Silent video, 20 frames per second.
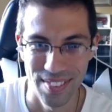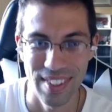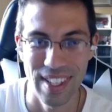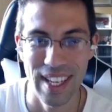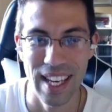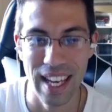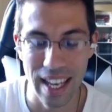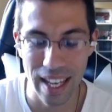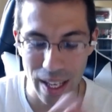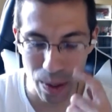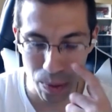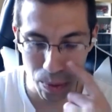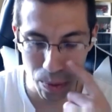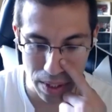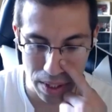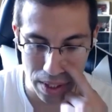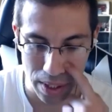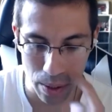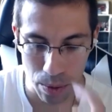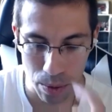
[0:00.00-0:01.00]
Yeah, it
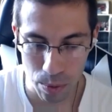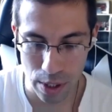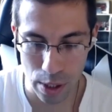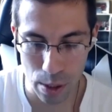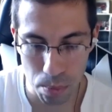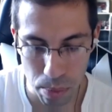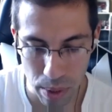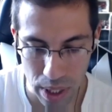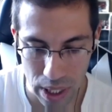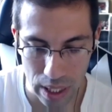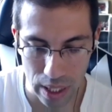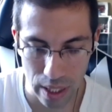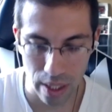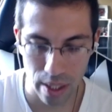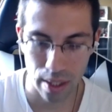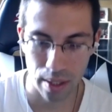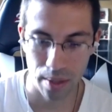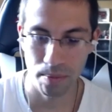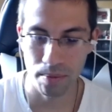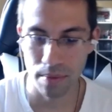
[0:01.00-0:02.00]
was. It was a bit
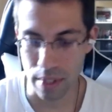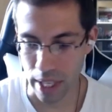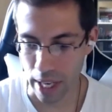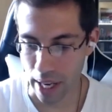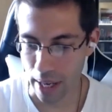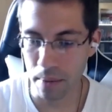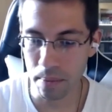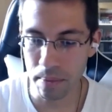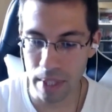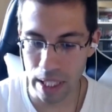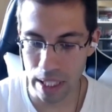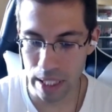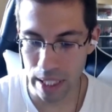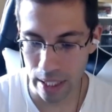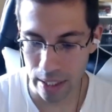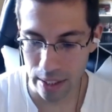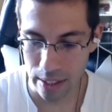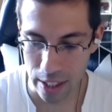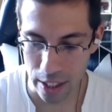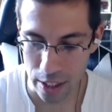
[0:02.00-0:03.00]
um, timely in
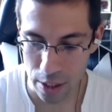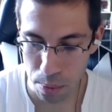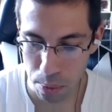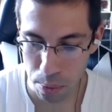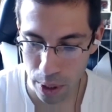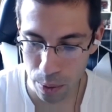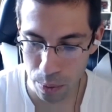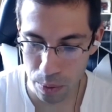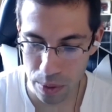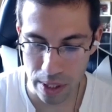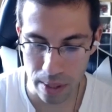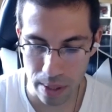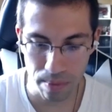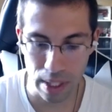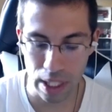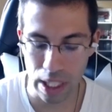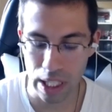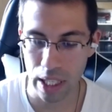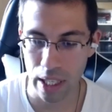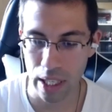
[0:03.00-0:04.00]
that sense, but it was
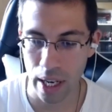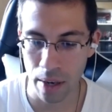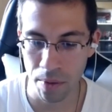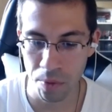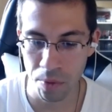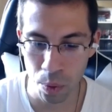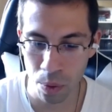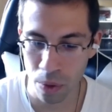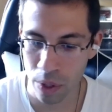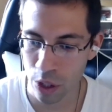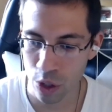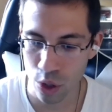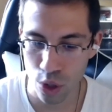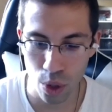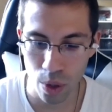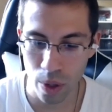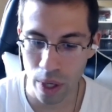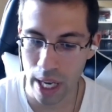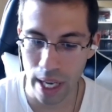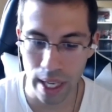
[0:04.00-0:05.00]
something that everyone
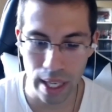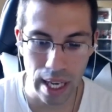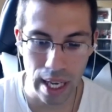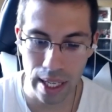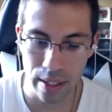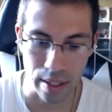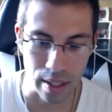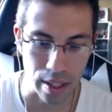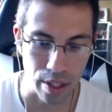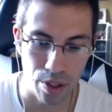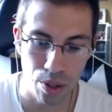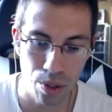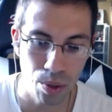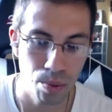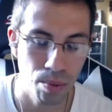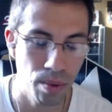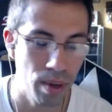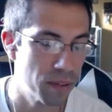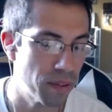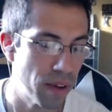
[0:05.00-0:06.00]
enjoyed. I can't tell
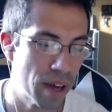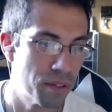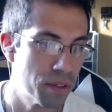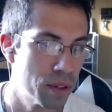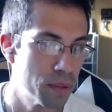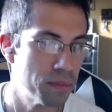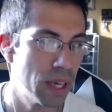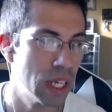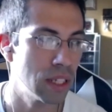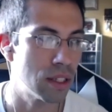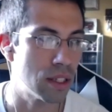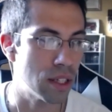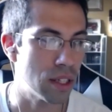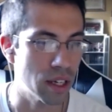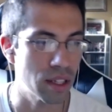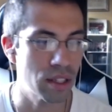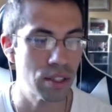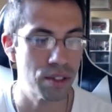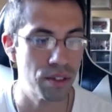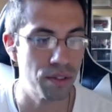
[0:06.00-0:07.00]
you. I've I've been made
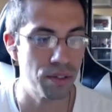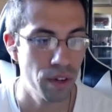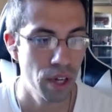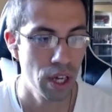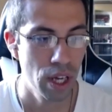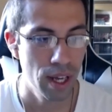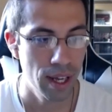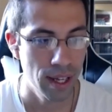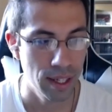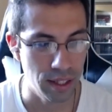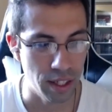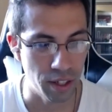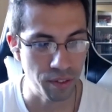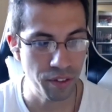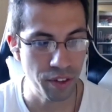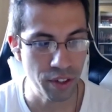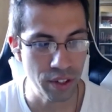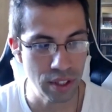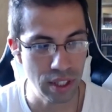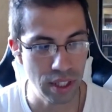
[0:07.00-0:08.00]
tons of
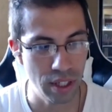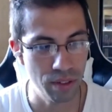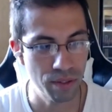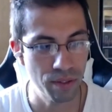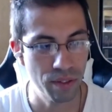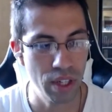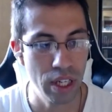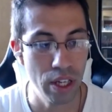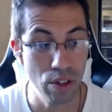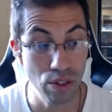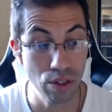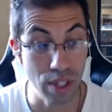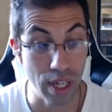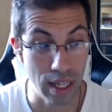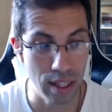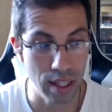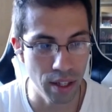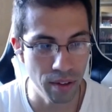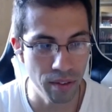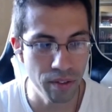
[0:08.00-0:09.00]
Sanford and Son videos.
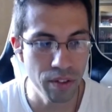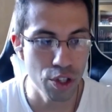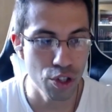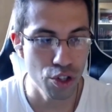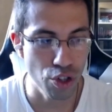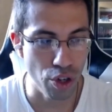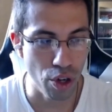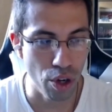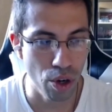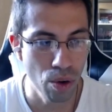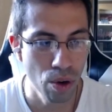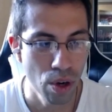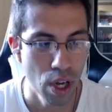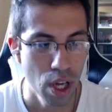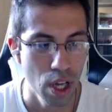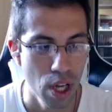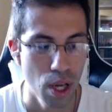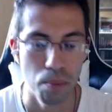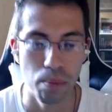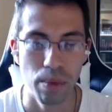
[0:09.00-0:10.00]
I love the show,
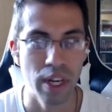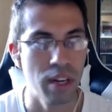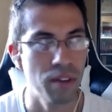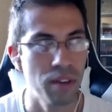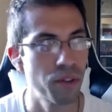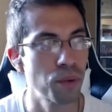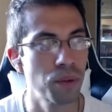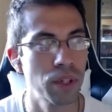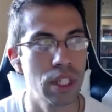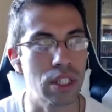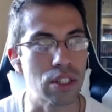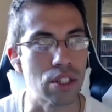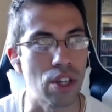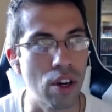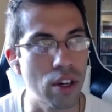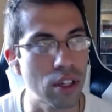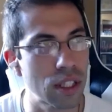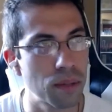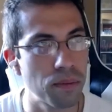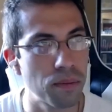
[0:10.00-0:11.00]
but everyone that
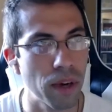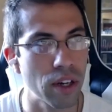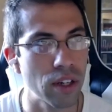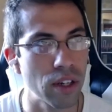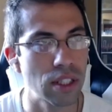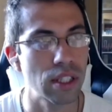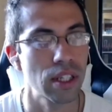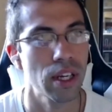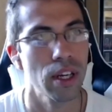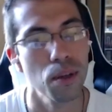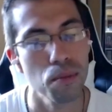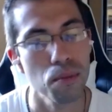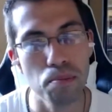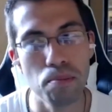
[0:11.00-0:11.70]
talks about it is like,